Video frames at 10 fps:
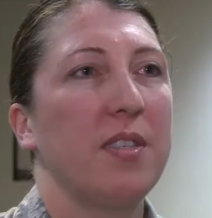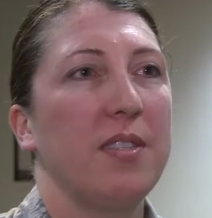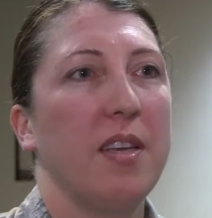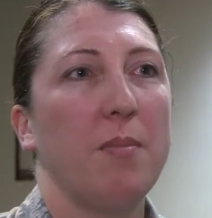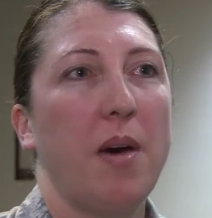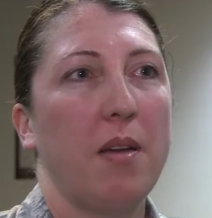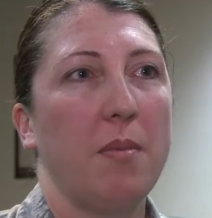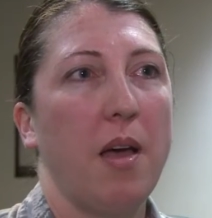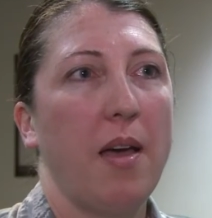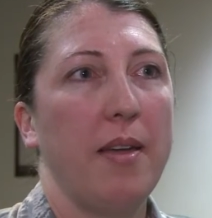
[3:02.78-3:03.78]
going to say a
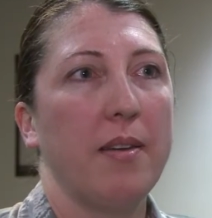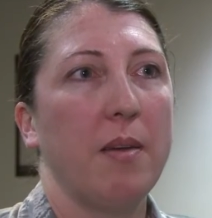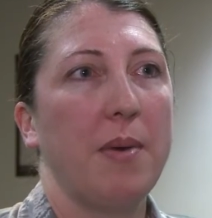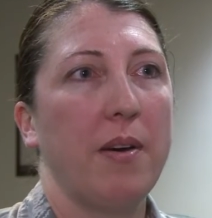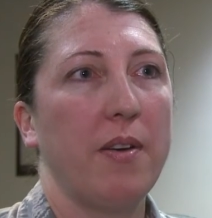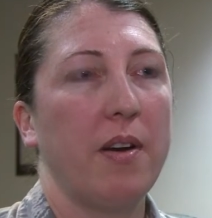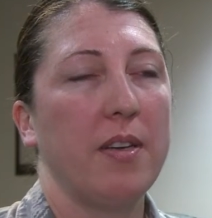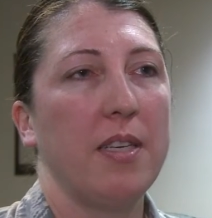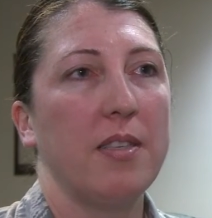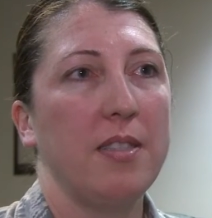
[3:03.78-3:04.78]
bottom line about our E R